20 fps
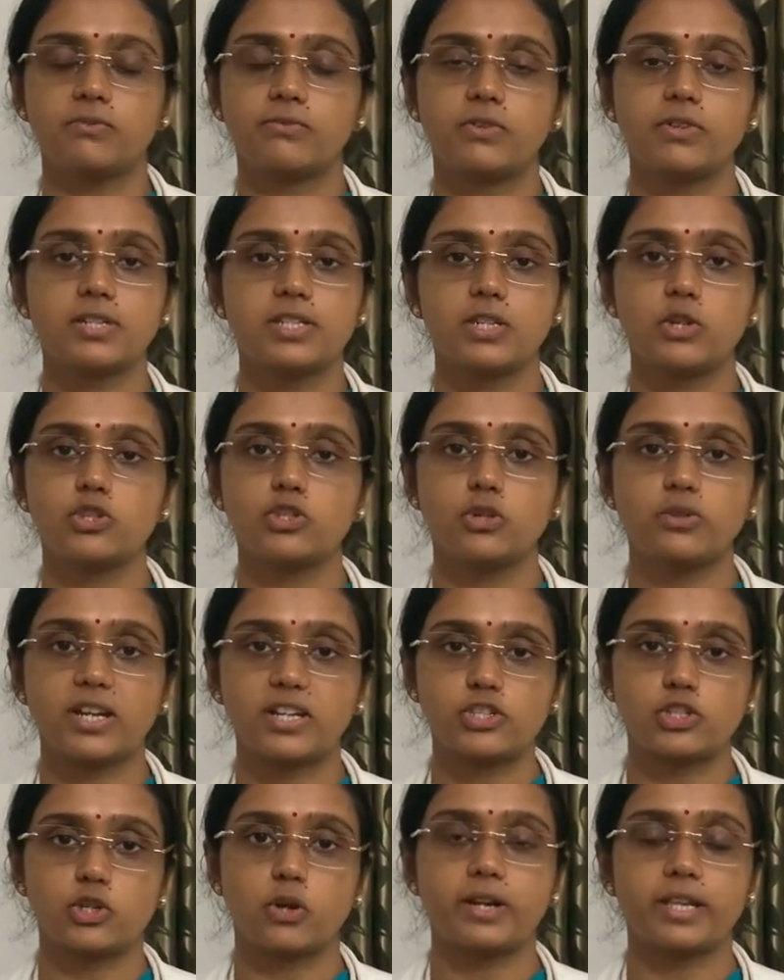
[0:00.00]
first you should
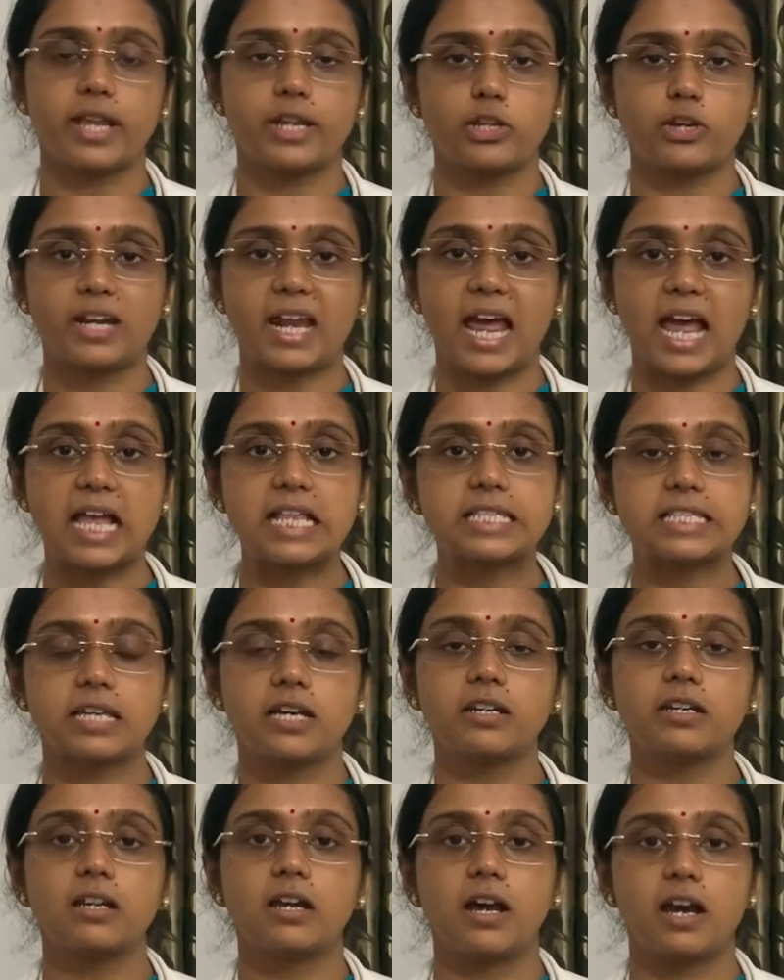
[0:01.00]
ensure that your hands
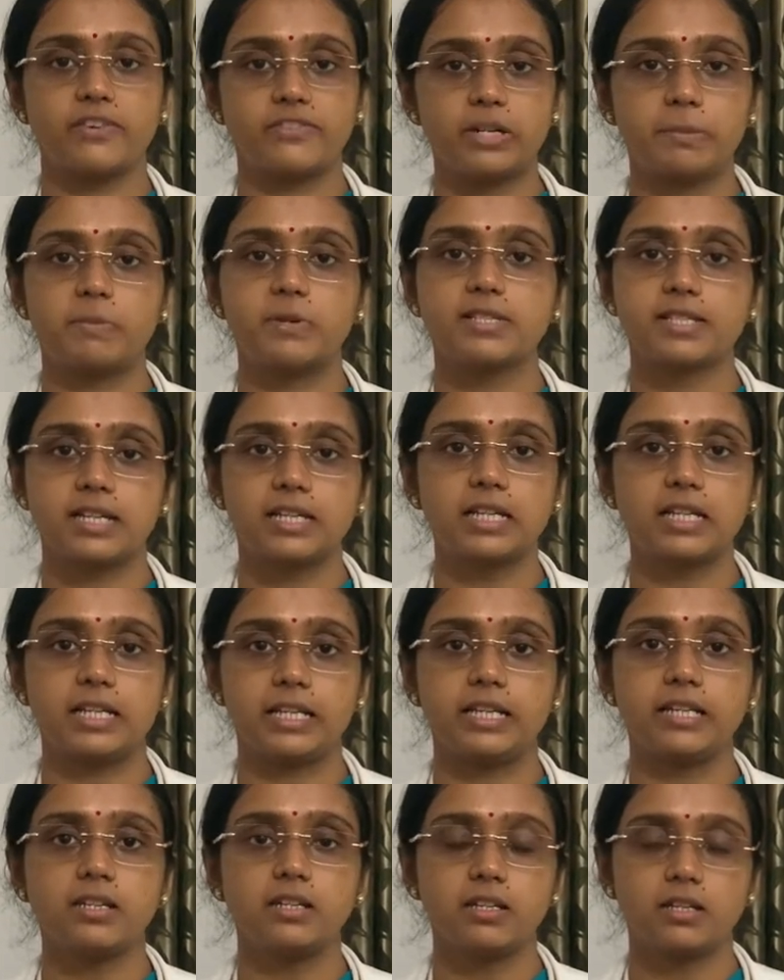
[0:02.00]
are 100% clean.